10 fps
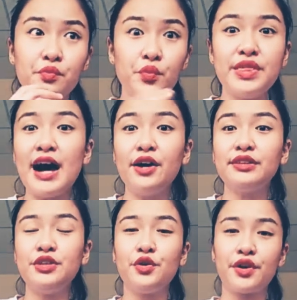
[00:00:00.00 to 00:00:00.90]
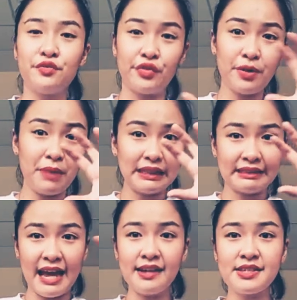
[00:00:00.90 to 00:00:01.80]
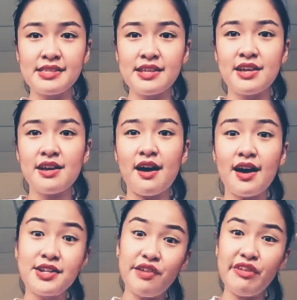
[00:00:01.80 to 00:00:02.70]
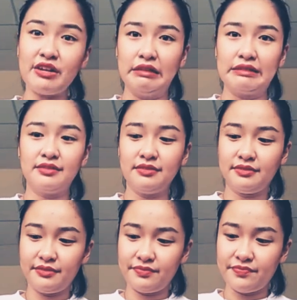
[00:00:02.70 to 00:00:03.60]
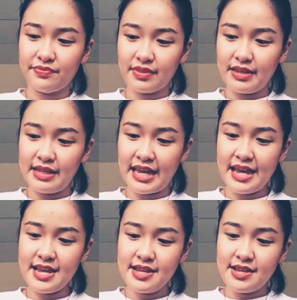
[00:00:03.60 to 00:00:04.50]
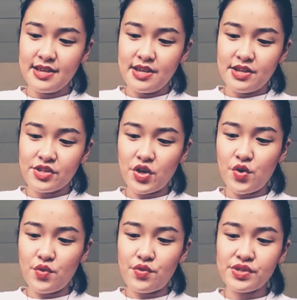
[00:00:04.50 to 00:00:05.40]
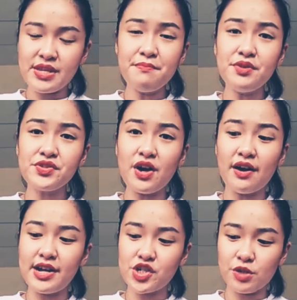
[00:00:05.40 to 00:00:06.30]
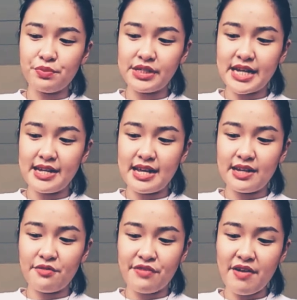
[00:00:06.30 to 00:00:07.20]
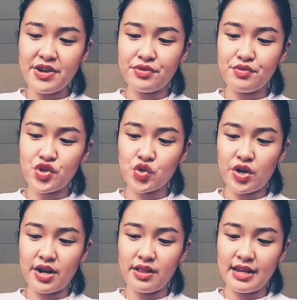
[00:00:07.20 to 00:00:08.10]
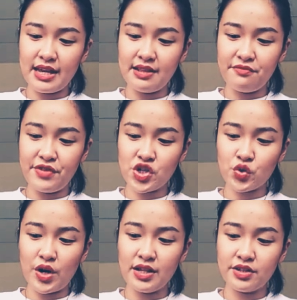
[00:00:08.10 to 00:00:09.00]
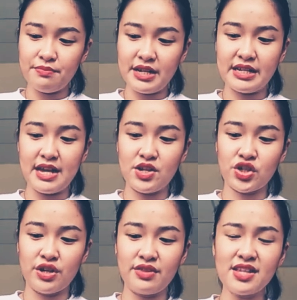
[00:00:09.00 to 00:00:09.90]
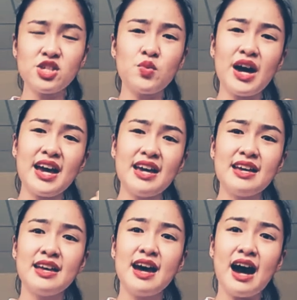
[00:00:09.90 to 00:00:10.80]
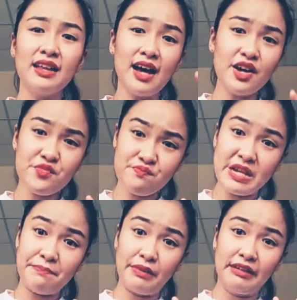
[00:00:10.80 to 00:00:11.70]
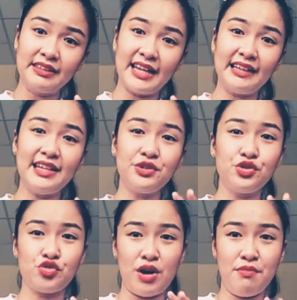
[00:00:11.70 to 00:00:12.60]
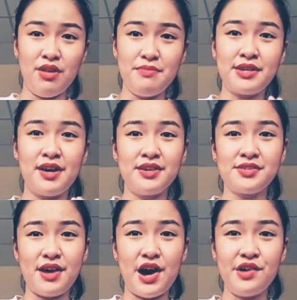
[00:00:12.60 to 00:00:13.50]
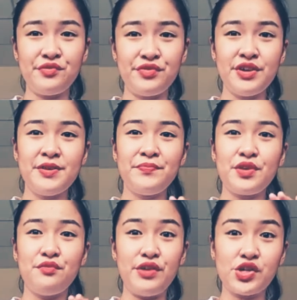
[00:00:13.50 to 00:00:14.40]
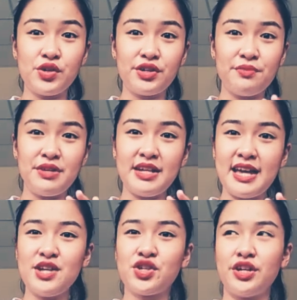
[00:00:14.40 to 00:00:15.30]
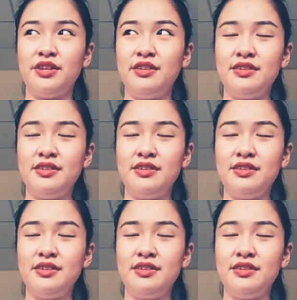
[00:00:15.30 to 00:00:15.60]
without your verbal text are difficult. Okay? So, symbols are interpreted and they're very crucial in visual communication. That's why a lot of people get into trouble because of visual communication.